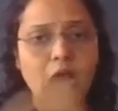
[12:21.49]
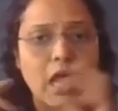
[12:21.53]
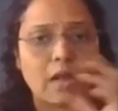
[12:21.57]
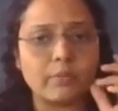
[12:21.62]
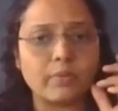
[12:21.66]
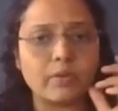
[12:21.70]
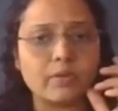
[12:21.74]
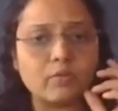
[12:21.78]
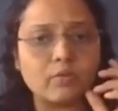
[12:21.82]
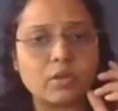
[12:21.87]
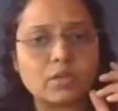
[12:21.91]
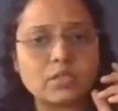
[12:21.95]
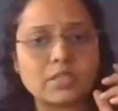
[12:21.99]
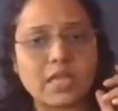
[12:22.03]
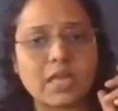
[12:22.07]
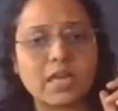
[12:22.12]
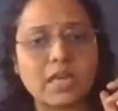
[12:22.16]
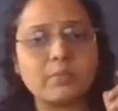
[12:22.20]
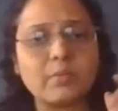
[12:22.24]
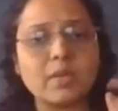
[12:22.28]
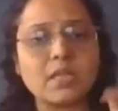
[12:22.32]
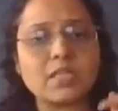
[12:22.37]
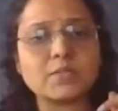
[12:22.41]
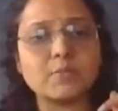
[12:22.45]
Herbivorous
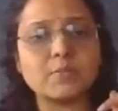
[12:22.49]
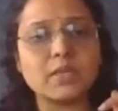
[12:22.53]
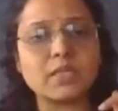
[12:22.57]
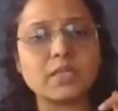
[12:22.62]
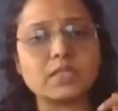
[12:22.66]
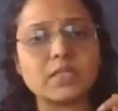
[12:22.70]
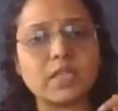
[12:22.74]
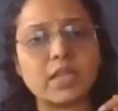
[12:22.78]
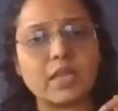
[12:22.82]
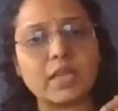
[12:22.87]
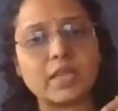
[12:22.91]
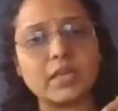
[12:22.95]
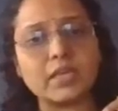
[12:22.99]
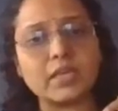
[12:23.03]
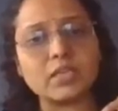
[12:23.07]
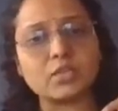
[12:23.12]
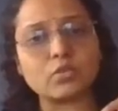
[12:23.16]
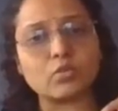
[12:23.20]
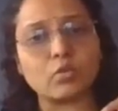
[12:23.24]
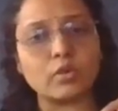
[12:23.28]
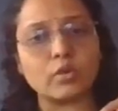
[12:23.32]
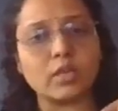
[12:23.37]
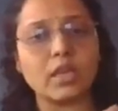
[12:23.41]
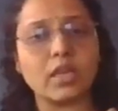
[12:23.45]
animals means they
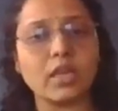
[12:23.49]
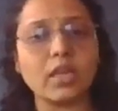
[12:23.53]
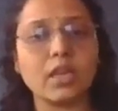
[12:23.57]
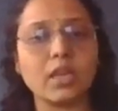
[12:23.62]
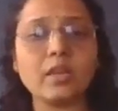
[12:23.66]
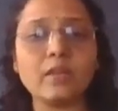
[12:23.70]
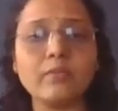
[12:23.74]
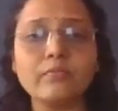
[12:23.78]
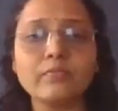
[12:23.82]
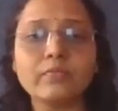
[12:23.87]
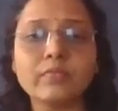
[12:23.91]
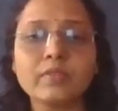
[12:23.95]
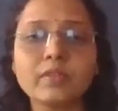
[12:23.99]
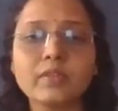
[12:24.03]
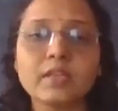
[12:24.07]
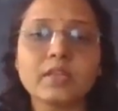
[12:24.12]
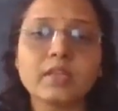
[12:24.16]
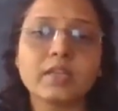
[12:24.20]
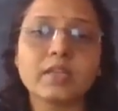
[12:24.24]
eat only